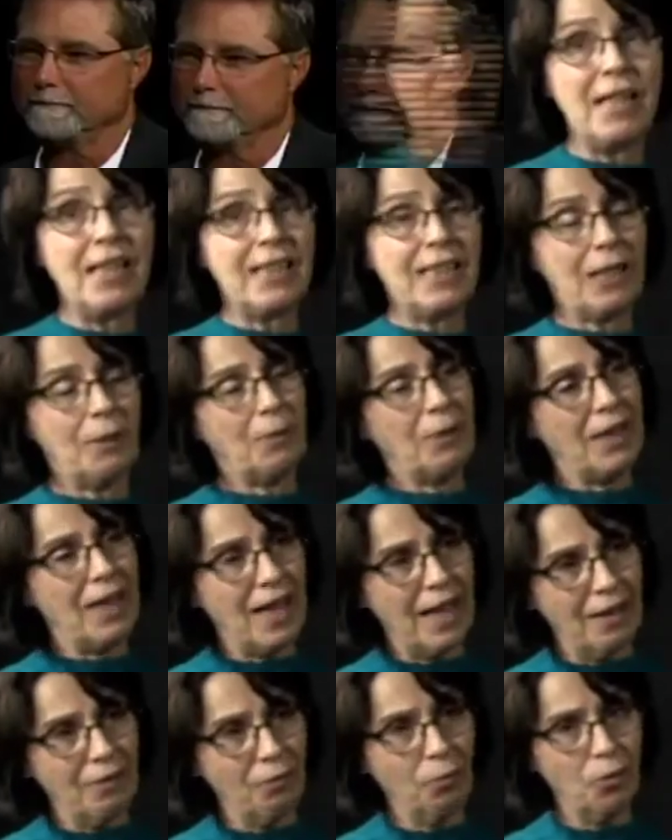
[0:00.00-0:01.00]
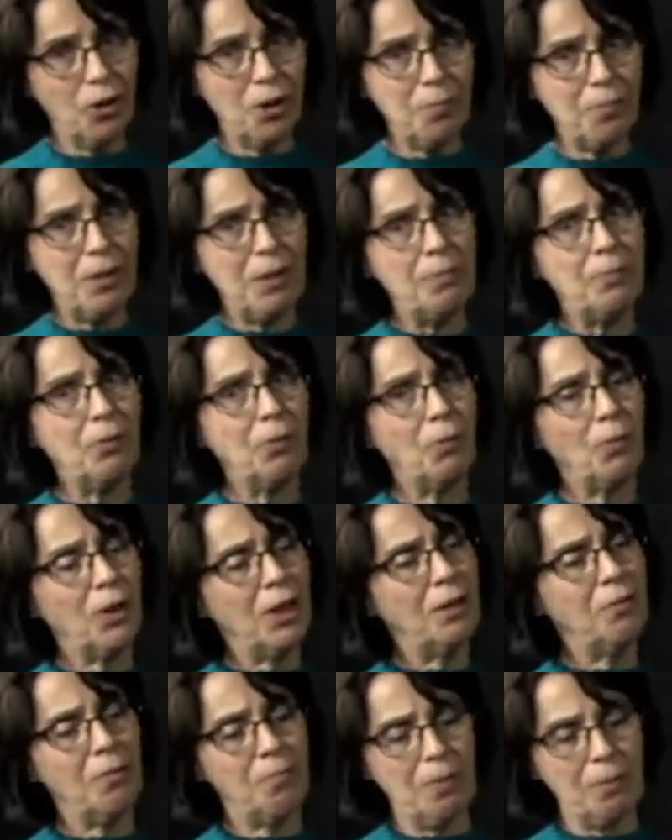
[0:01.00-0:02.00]
minute that we have, what do
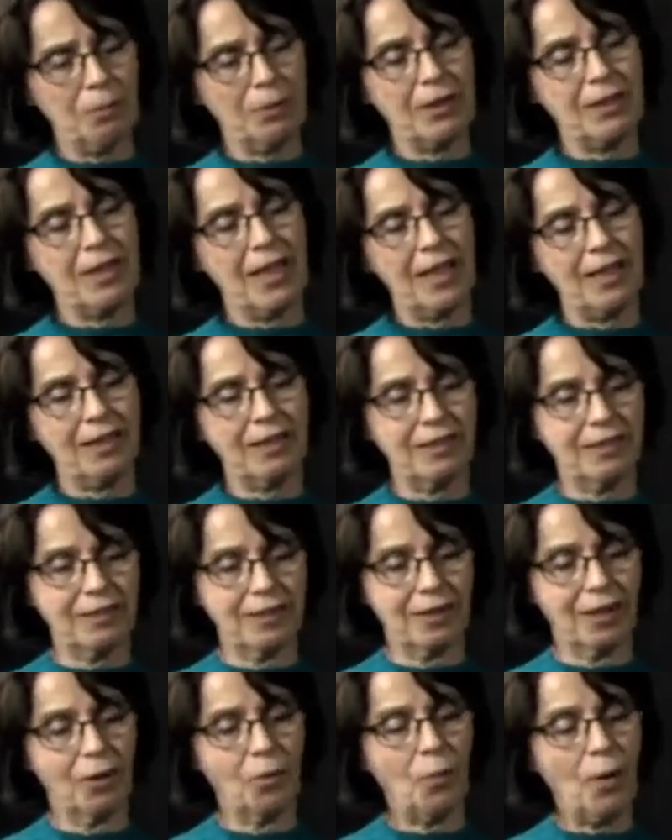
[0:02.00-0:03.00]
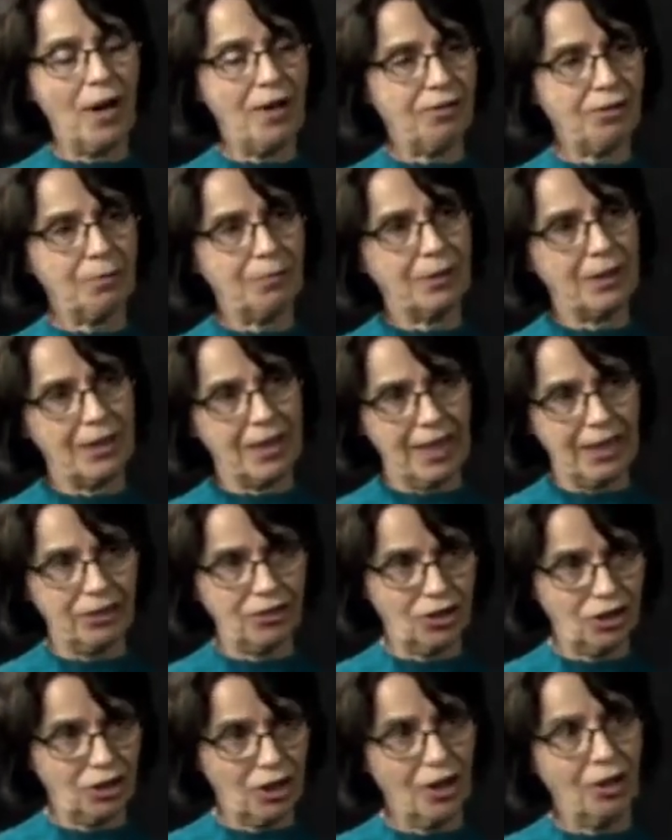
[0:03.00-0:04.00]
you want people to take away from
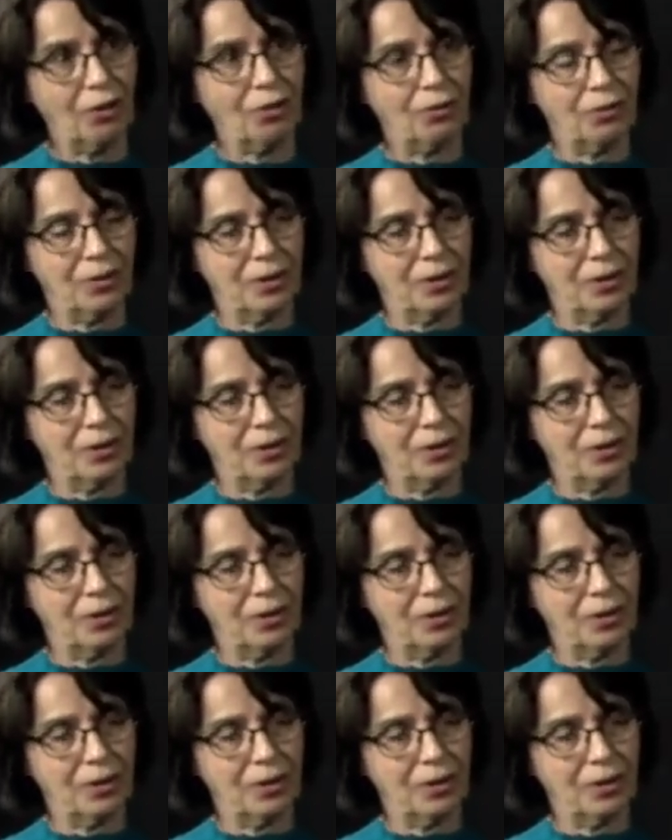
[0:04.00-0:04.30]
today's show?